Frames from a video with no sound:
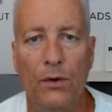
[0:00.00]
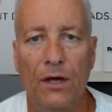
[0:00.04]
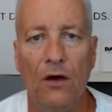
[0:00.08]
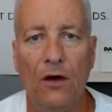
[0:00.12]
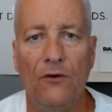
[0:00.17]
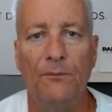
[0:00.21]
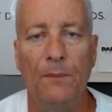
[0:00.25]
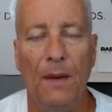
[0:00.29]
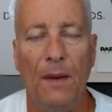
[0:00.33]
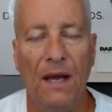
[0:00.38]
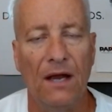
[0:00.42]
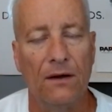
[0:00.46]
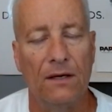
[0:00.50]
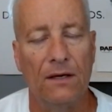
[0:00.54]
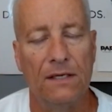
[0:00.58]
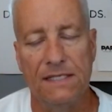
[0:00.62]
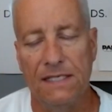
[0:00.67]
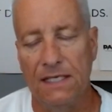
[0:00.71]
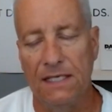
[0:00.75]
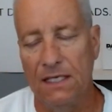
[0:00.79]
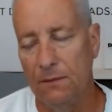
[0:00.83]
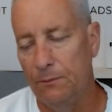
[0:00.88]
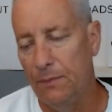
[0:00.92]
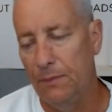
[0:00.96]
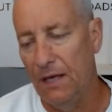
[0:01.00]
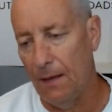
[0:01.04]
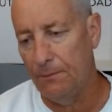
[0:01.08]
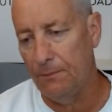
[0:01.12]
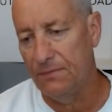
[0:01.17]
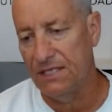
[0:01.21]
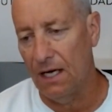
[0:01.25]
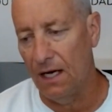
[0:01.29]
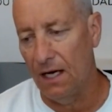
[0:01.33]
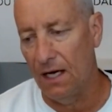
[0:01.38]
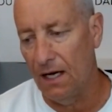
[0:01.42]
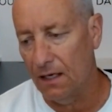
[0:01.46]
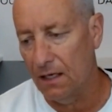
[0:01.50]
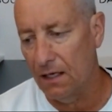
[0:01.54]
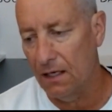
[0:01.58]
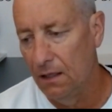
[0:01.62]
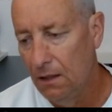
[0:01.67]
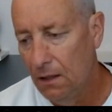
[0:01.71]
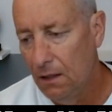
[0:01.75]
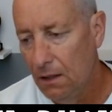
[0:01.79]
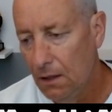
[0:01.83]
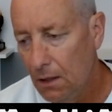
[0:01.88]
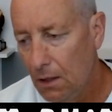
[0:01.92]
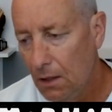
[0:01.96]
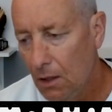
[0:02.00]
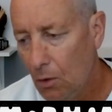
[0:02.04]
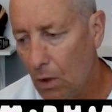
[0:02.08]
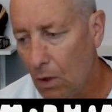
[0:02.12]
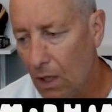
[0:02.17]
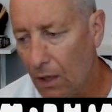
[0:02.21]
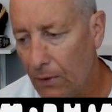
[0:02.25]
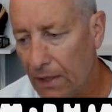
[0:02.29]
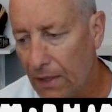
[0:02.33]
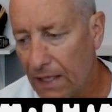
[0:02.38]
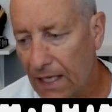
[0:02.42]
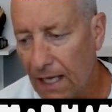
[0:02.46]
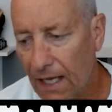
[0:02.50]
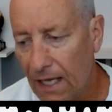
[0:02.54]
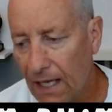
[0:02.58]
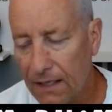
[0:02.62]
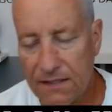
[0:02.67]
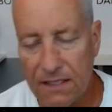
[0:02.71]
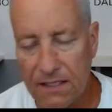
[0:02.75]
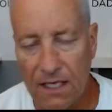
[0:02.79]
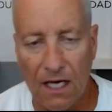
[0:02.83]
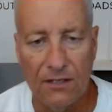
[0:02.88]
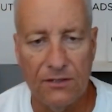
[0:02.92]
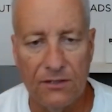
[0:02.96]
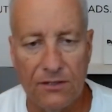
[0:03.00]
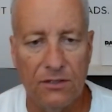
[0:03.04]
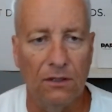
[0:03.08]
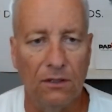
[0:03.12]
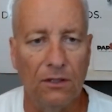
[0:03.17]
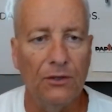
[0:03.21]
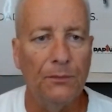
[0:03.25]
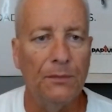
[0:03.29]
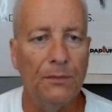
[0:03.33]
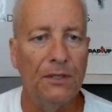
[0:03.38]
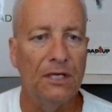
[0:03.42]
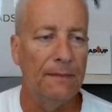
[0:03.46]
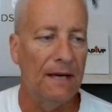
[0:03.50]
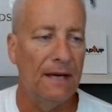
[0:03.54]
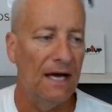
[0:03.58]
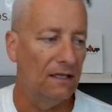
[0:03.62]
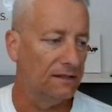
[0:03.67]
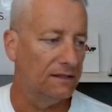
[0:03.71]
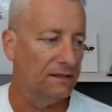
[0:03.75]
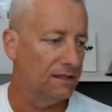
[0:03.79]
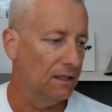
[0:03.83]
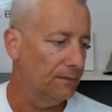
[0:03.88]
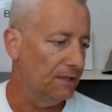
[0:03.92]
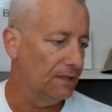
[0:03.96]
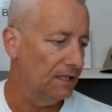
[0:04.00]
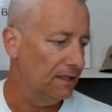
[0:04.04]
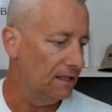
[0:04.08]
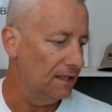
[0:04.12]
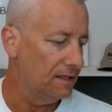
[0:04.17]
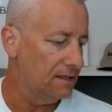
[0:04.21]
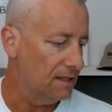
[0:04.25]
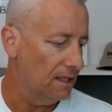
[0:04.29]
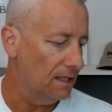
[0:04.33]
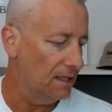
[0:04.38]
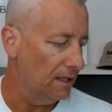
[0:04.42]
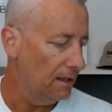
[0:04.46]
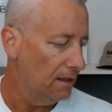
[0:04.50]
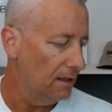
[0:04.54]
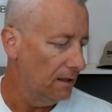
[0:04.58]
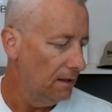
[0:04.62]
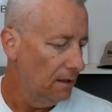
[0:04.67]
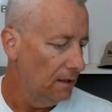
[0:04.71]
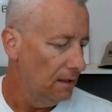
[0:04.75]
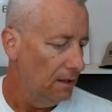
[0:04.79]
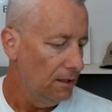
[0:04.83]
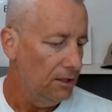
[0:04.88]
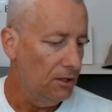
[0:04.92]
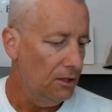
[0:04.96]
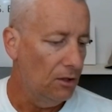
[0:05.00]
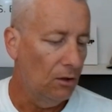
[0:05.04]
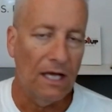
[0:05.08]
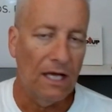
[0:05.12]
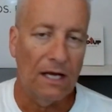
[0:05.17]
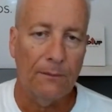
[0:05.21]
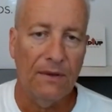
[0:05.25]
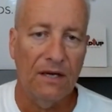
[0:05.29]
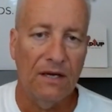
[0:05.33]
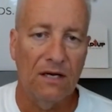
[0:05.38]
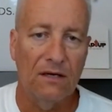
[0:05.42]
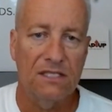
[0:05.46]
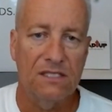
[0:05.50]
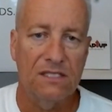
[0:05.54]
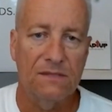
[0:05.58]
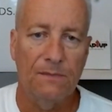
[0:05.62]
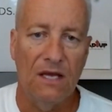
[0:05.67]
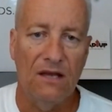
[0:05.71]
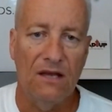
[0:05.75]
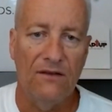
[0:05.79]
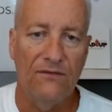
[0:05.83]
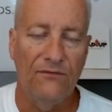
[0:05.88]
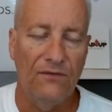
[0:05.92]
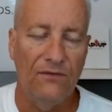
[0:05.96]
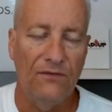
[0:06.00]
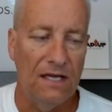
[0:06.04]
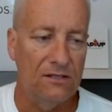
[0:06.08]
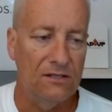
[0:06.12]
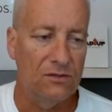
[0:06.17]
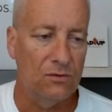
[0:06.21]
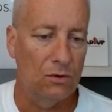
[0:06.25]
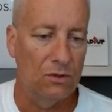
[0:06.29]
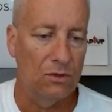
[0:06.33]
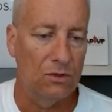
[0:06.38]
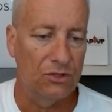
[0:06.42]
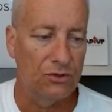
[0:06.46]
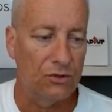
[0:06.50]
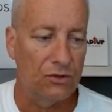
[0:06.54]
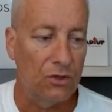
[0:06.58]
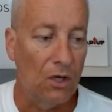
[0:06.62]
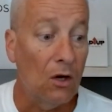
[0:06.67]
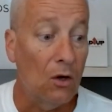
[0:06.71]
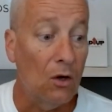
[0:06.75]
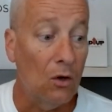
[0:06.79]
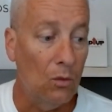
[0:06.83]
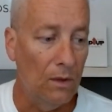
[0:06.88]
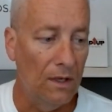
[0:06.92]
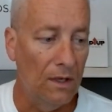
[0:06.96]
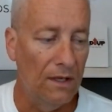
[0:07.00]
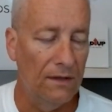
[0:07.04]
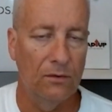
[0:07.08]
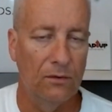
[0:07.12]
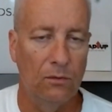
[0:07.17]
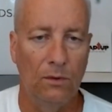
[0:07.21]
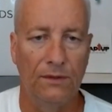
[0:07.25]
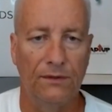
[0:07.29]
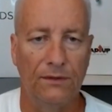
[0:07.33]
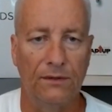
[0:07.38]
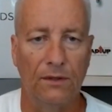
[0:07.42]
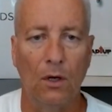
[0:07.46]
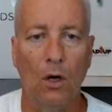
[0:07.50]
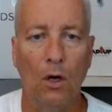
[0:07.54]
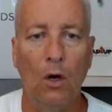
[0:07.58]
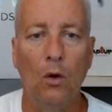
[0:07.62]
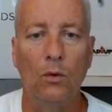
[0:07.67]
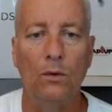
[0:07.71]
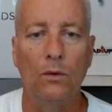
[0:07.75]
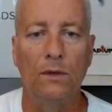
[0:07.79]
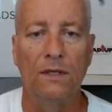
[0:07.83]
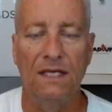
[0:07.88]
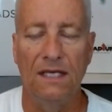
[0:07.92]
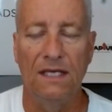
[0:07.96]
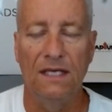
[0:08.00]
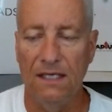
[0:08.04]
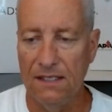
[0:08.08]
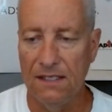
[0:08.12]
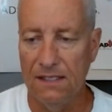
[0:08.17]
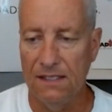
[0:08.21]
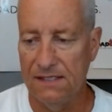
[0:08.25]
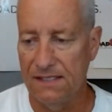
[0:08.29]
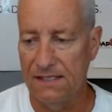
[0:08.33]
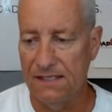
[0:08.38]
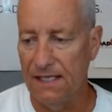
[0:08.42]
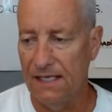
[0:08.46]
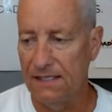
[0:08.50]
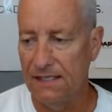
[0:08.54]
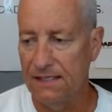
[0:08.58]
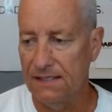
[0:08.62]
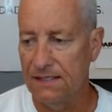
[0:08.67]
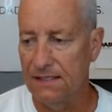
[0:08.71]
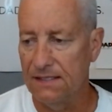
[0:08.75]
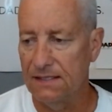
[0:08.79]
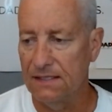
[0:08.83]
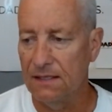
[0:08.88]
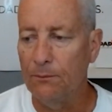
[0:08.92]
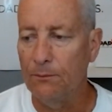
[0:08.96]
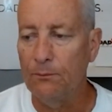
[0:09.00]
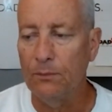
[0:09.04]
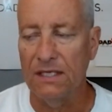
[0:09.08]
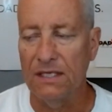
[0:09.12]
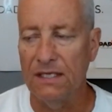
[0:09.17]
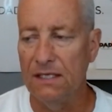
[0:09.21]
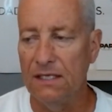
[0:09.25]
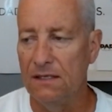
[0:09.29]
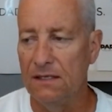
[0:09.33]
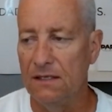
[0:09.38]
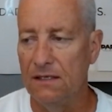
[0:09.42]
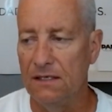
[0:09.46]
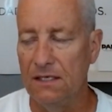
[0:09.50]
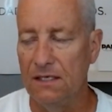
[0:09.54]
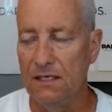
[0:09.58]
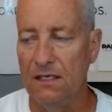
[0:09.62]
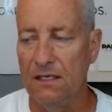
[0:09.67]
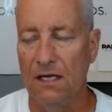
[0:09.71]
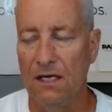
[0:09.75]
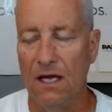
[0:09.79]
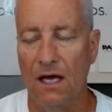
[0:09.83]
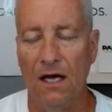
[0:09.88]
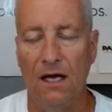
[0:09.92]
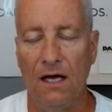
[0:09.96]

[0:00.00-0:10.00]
of Parenting Pep Talk, where I want to kind of talk to you a little bit about something that a lot of parents may face or struggle with their own kids, and that's simply the